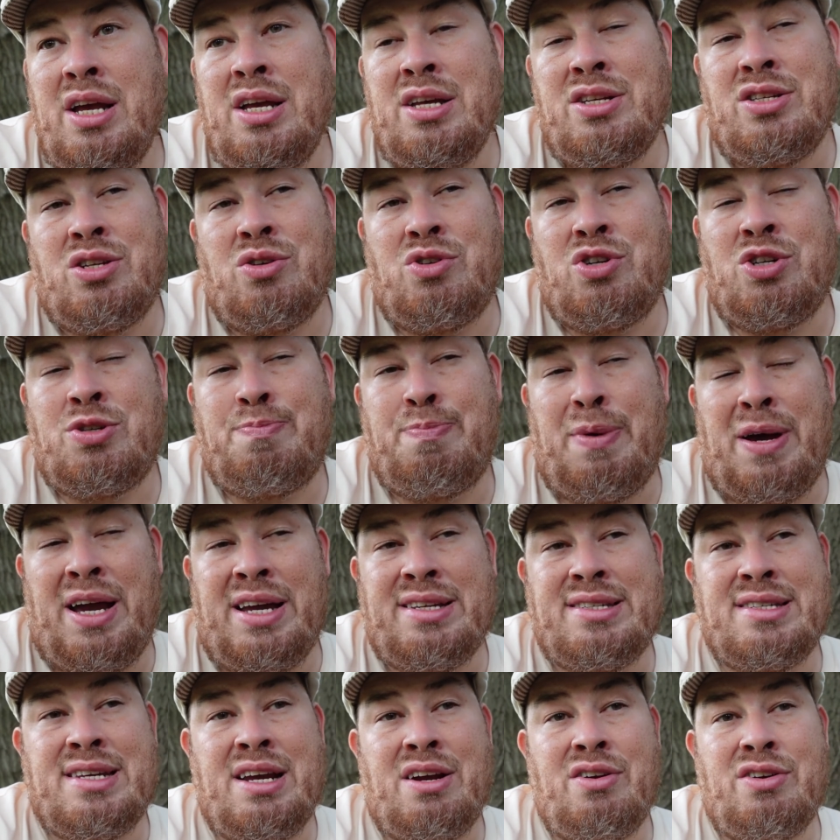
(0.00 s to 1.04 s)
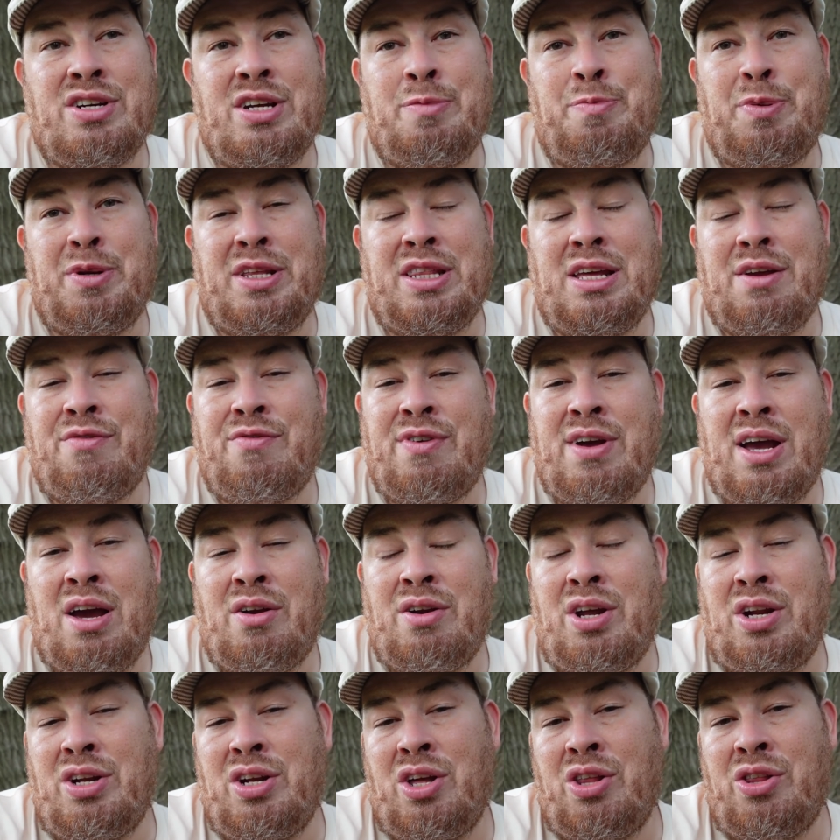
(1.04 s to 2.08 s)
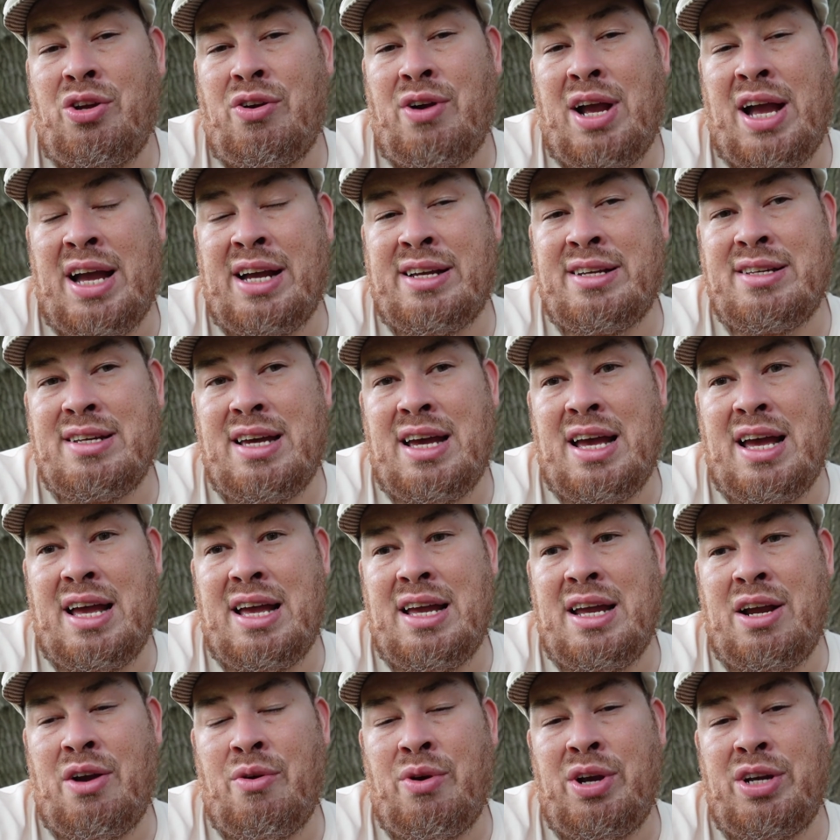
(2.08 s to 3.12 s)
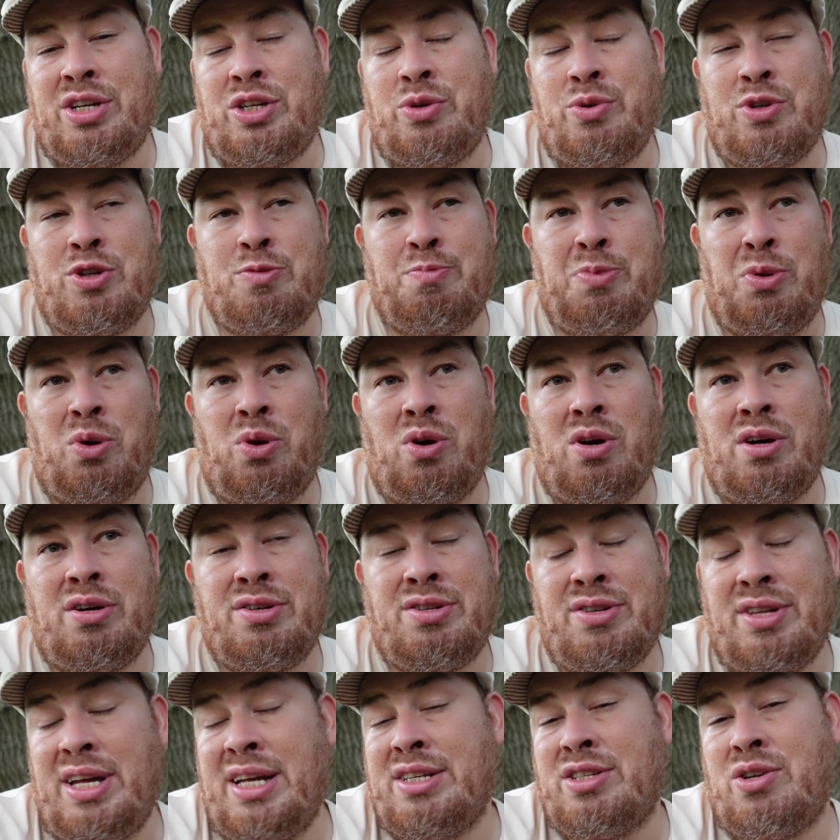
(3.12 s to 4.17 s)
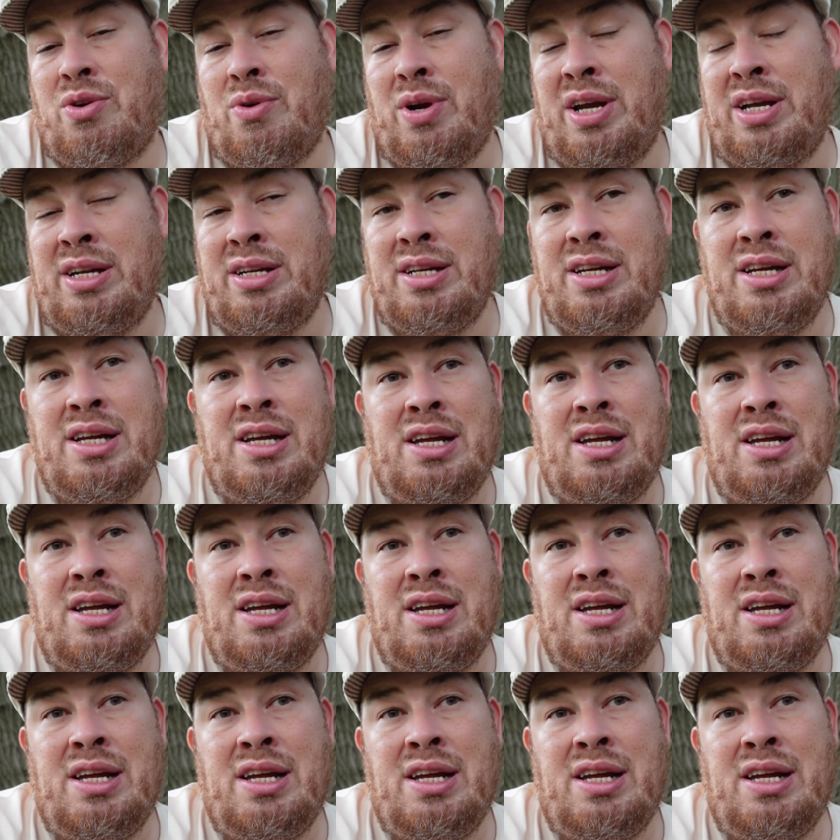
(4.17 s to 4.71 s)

So just by serendipity, they found another act area to explore, so that's great.